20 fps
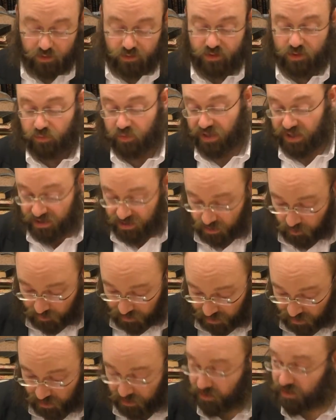So we eat the
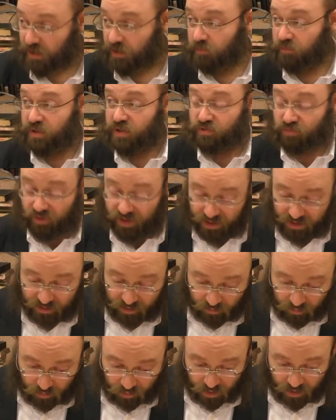meal and then we drink
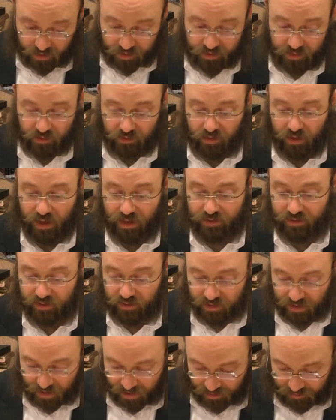the wine, and,
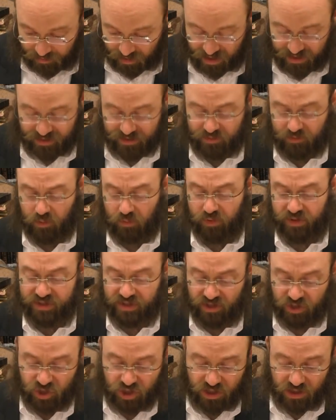then that's when we
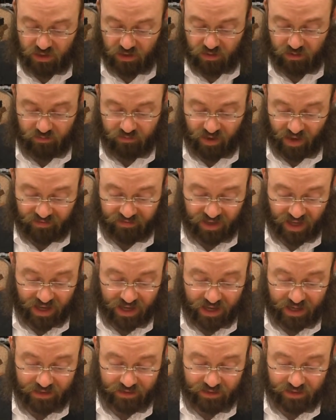say Shida.
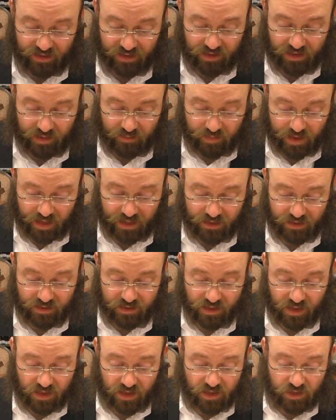Afkan, Tin,
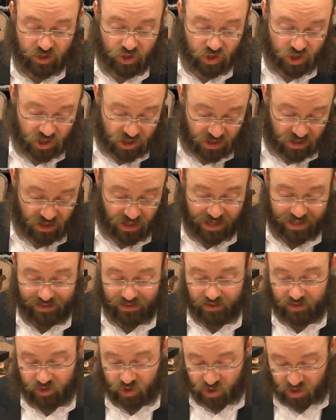Nemedes, Shida
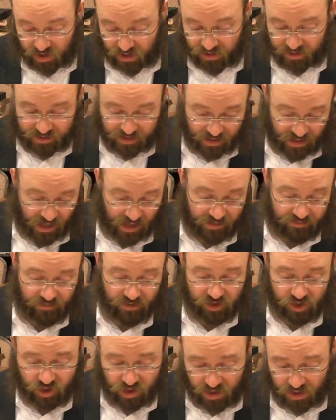al Shtias Ayayim,
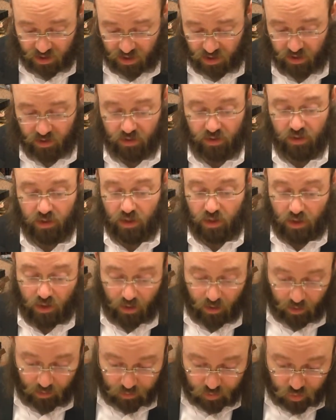Ben Shtia,
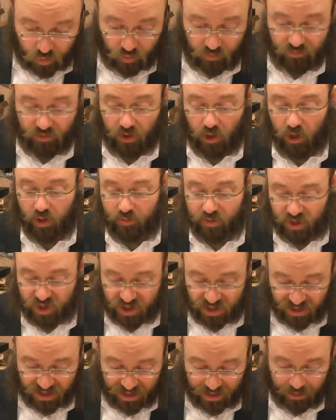Chashuv, Elon,
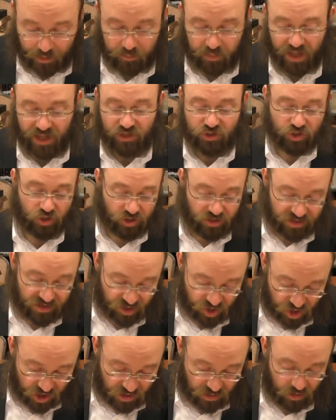Shida, Elam, Ken, Shoyitza,
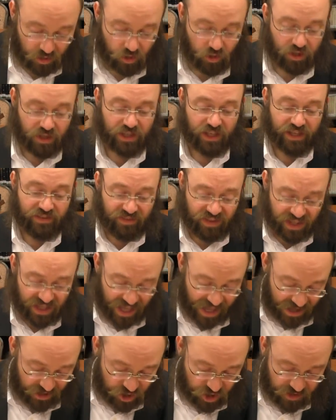Shida, Royali,
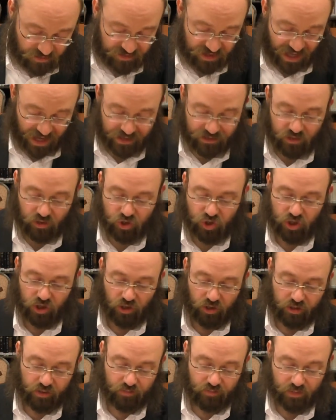Yashem, Daita,
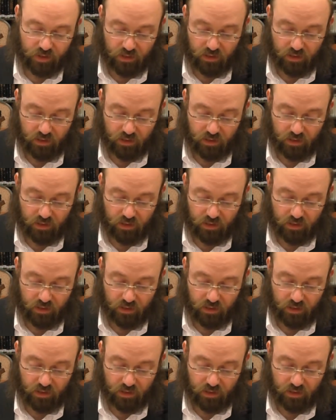Shalodam.